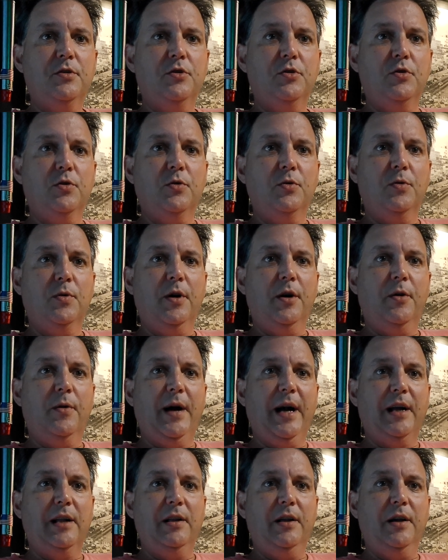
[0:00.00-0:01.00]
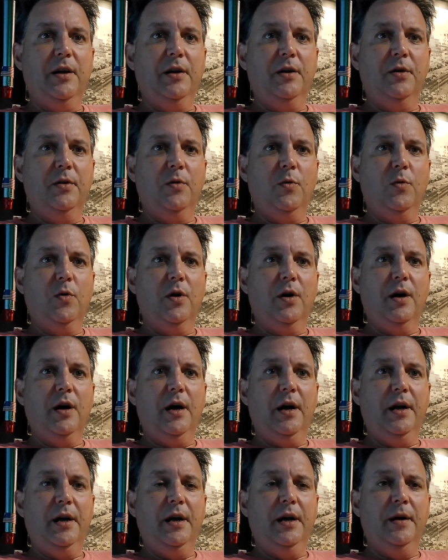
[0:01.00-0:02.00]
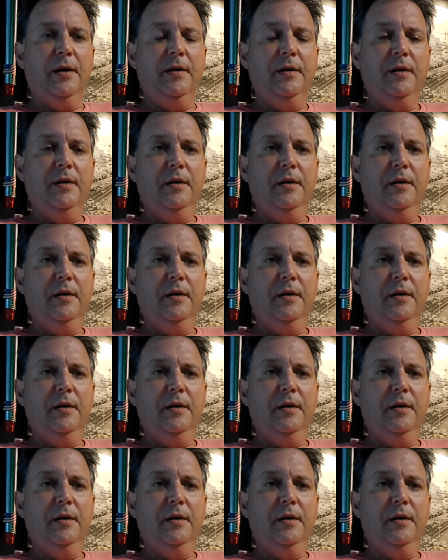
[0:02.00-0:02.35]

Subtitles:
to Heraklion or Chania.